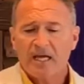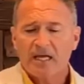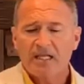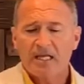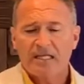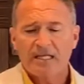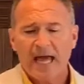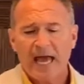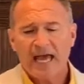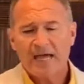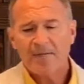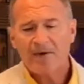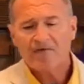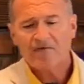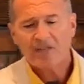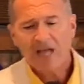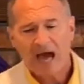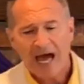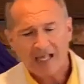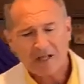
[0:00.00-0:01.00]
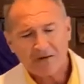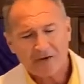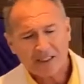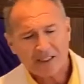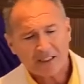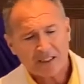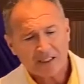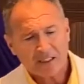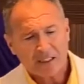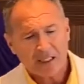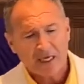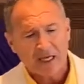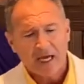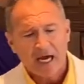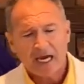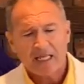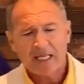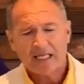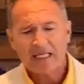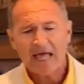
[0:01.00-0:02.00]
in the name of tolerance,
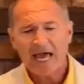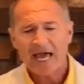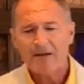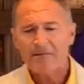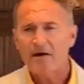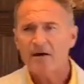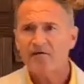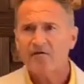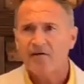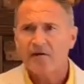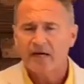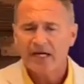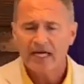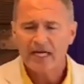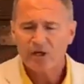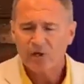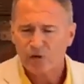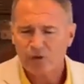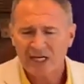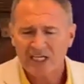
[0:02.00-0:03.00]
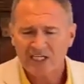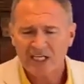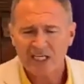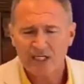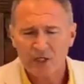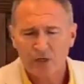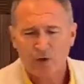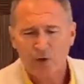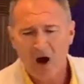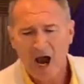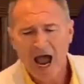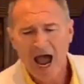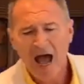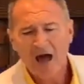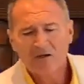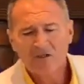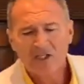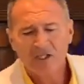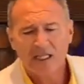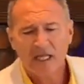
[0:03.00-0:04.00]
in the name of increasing the
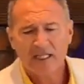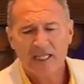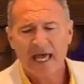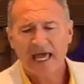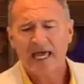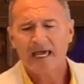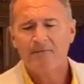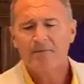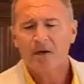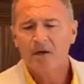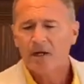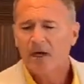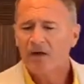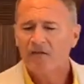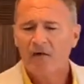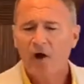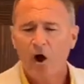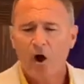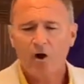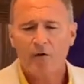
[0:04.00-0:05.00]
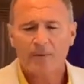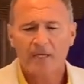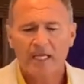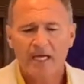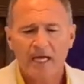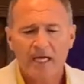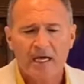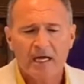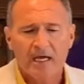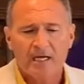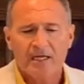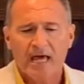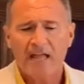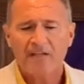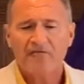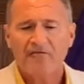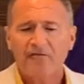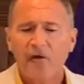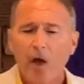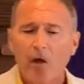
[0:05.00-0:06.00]
crowds, in the name of harmony, that
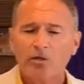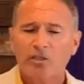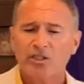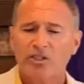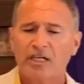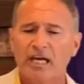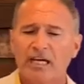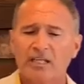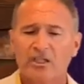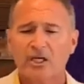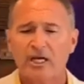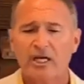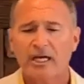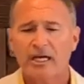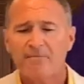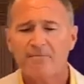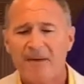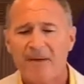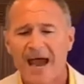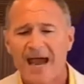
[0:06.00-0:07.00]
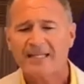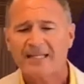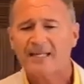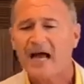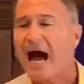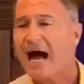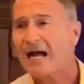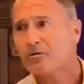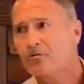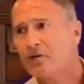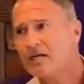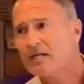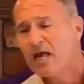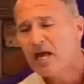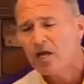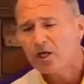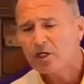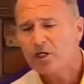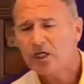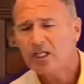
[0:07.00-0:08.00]
false teaching and bad doctrine
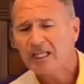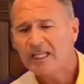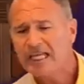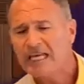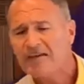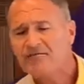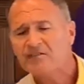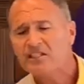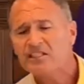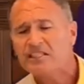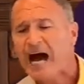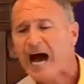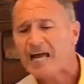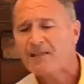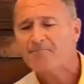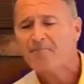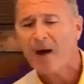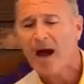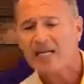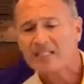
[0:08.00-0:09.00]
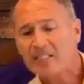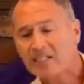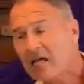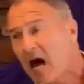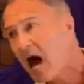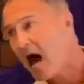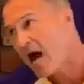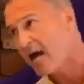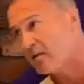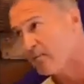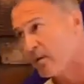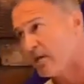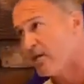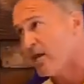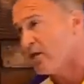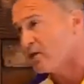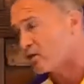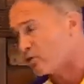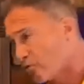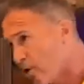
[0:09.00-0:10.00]
could live side by side with
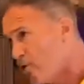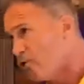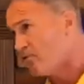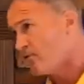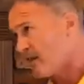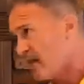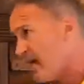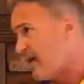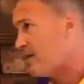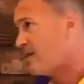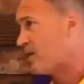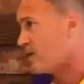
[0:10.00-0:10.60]
truth in the